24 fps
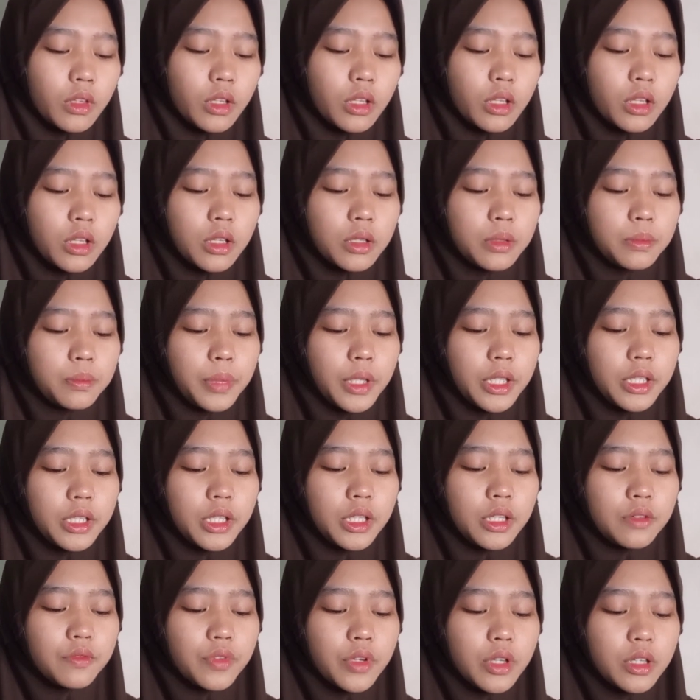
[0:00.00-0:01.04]
pending
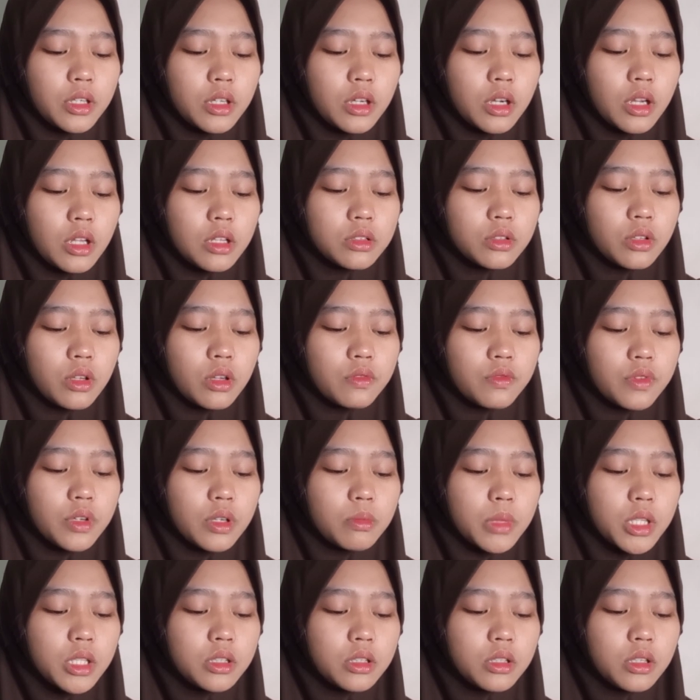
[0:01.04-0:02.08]
federal
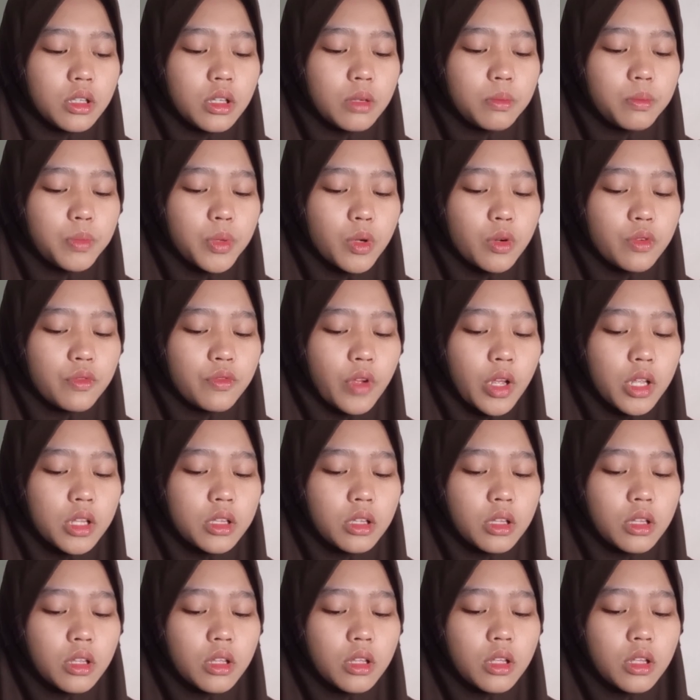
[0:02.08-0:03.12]
government approval.
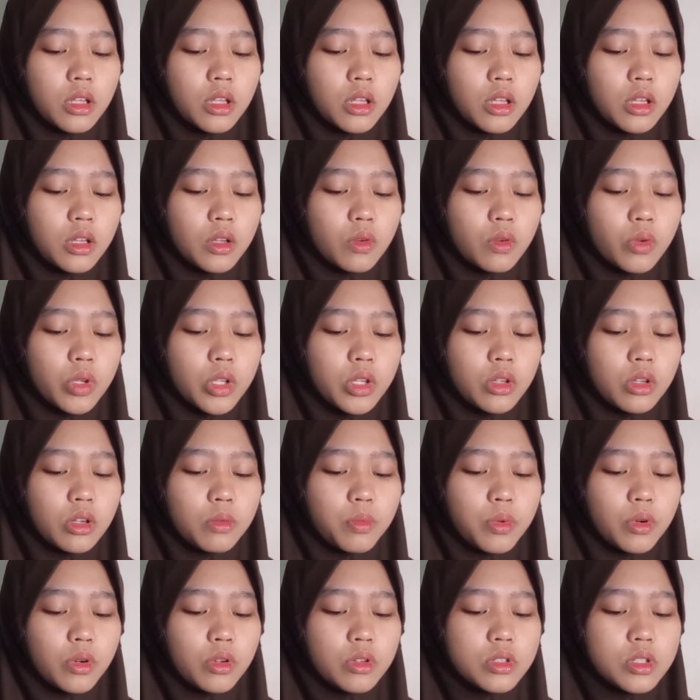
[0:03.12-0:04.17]
Equinor
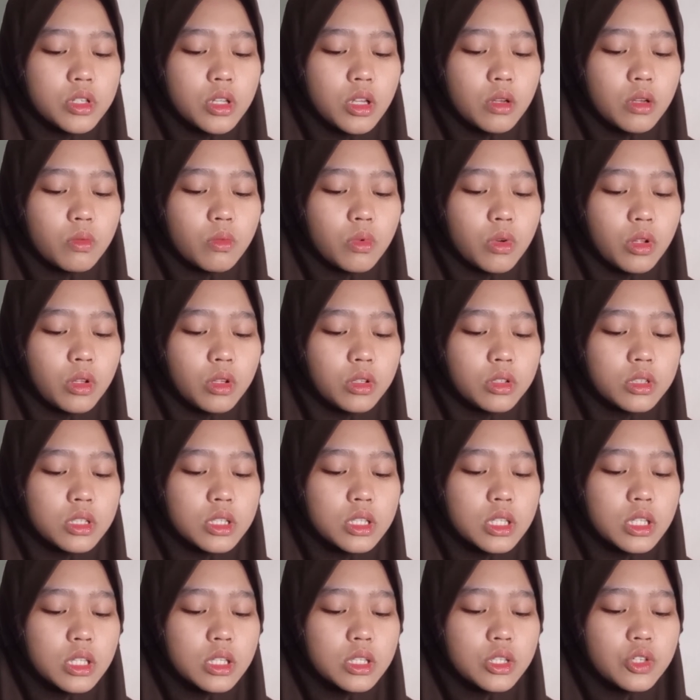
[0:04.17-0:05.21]
project will
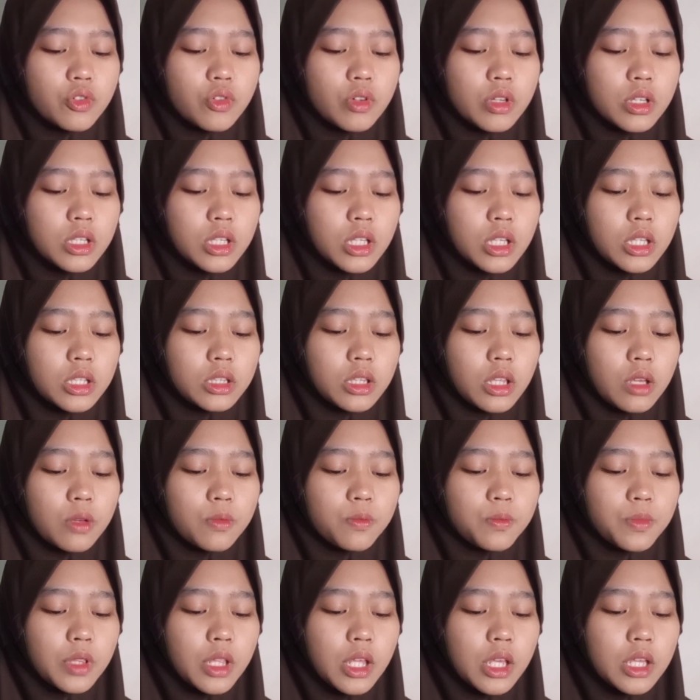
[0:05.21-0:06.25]
see drilling take
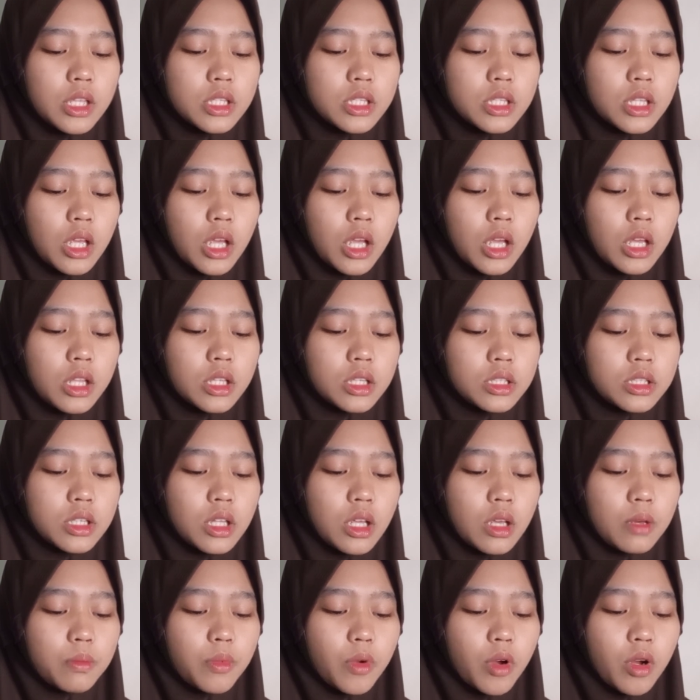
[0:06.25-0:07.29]
place at a
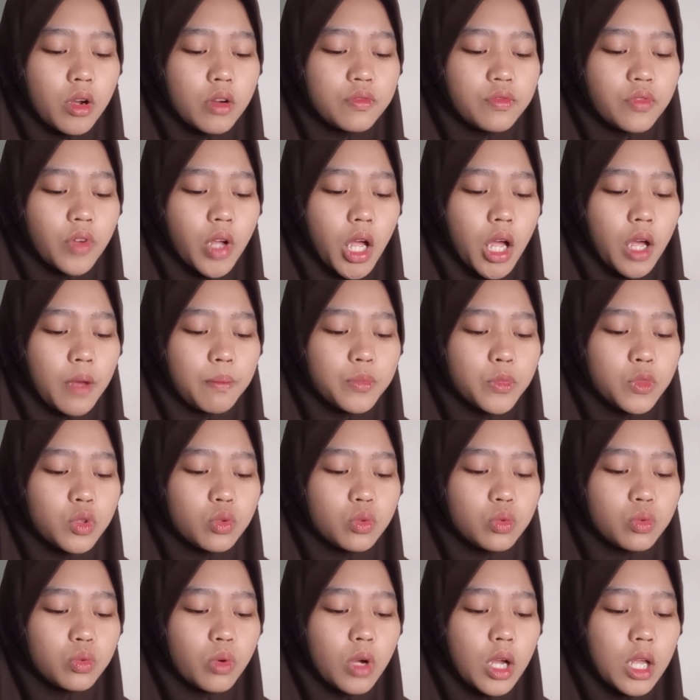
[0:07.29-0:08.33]
depth of up to
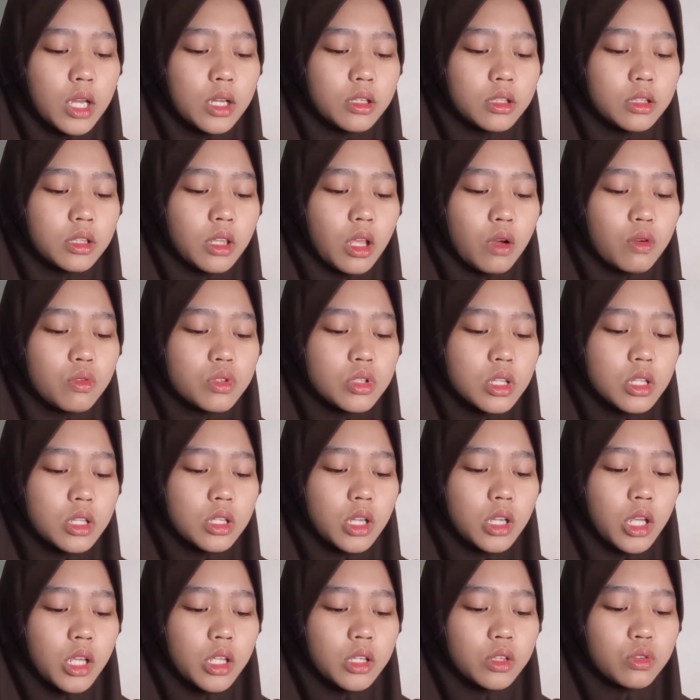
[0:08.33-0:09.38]

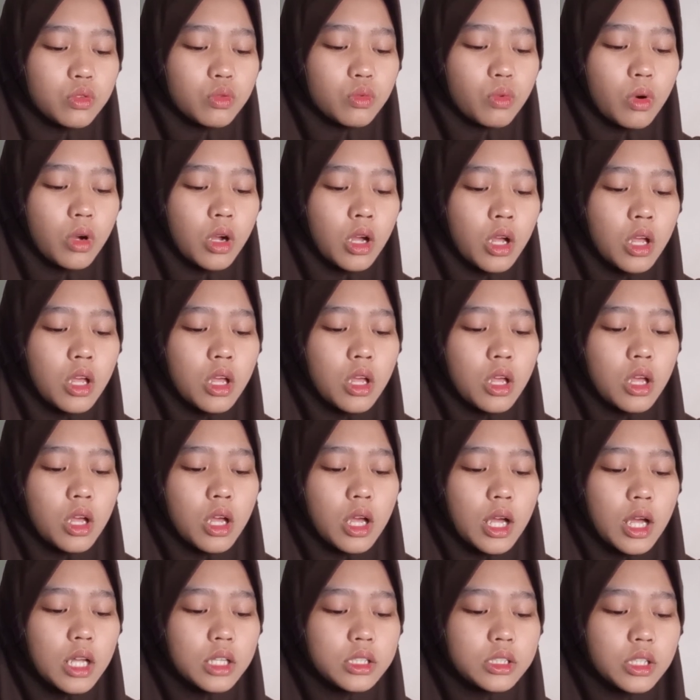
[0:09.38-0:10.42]

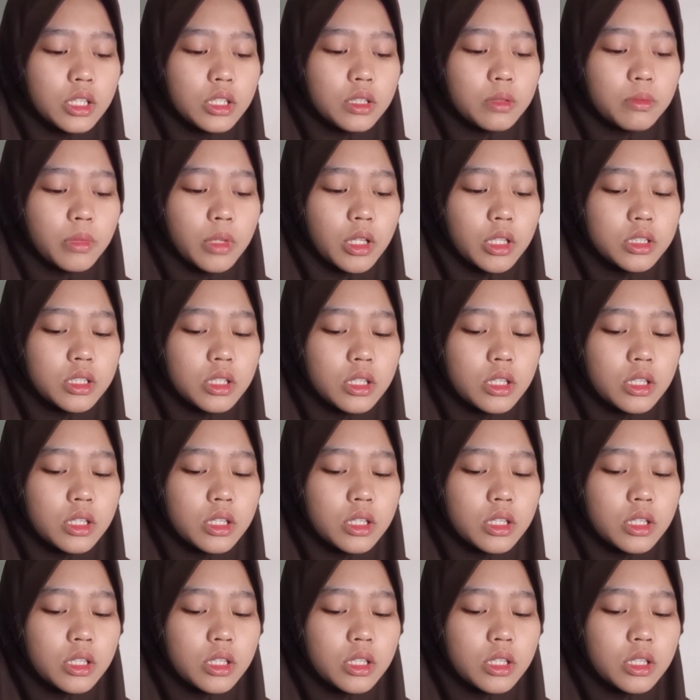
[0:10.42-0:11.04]
1,200 meters